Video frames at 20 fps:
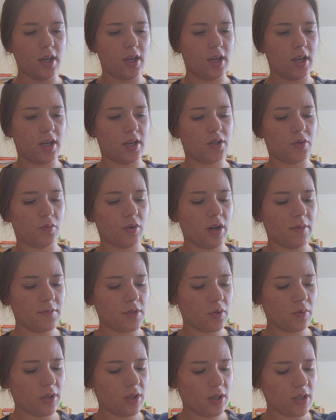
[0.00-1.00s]
And when I'm
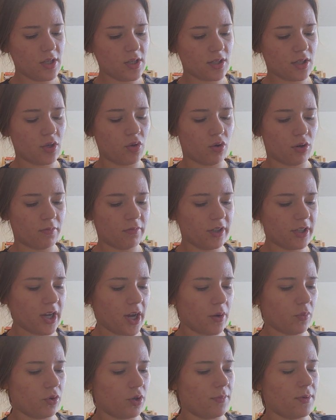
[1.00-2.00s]
doing this, normally
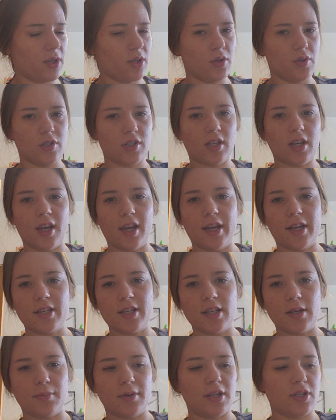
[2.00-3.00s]
I would be using a
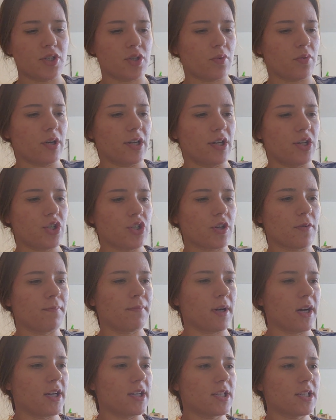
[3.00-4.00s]
TB syringe,
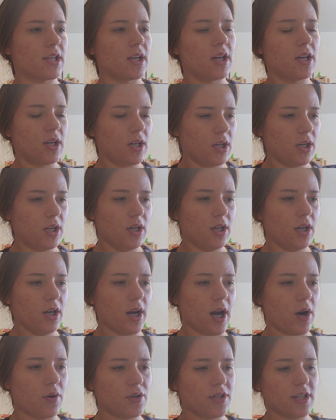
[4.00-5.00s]
but
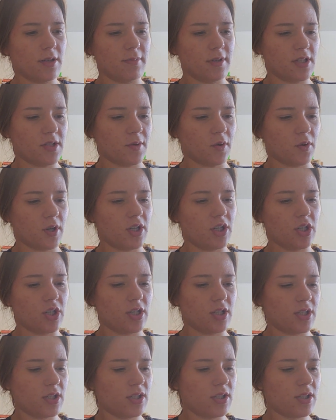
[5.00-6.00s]
our TB
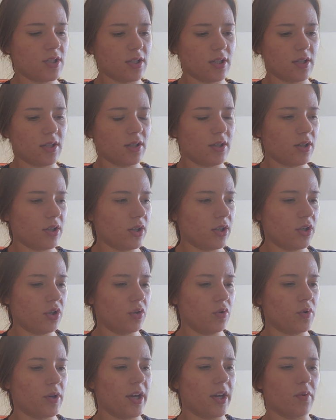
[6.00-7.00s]
syringes,
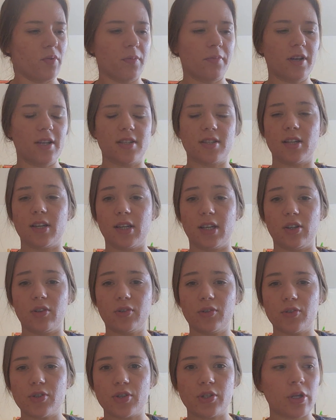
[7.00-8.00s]
you can't replace the
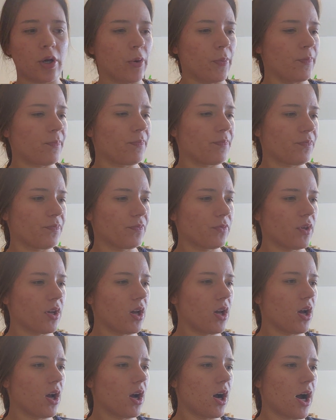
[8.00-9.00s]
needles. So
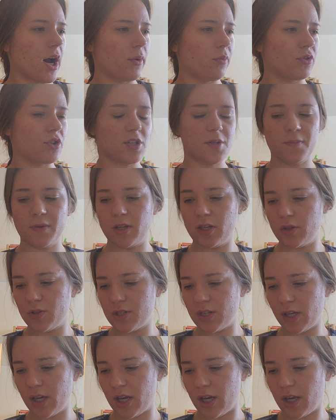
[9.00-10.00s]
I will just be
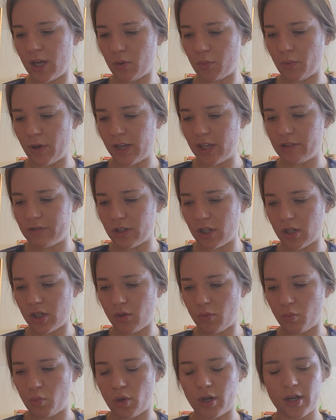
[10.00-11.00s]
using a regular
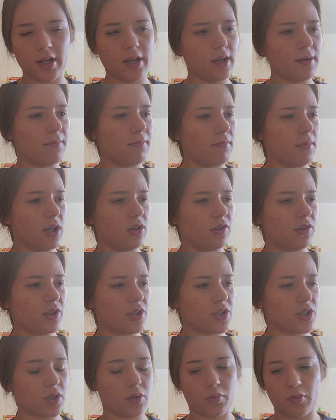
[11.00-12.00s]
1 ml
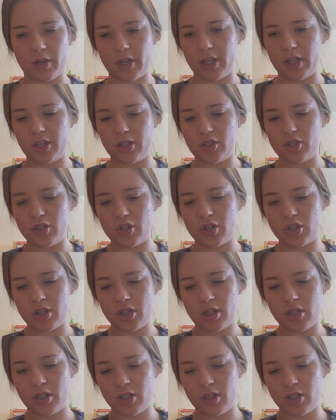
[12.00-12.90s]
syringe,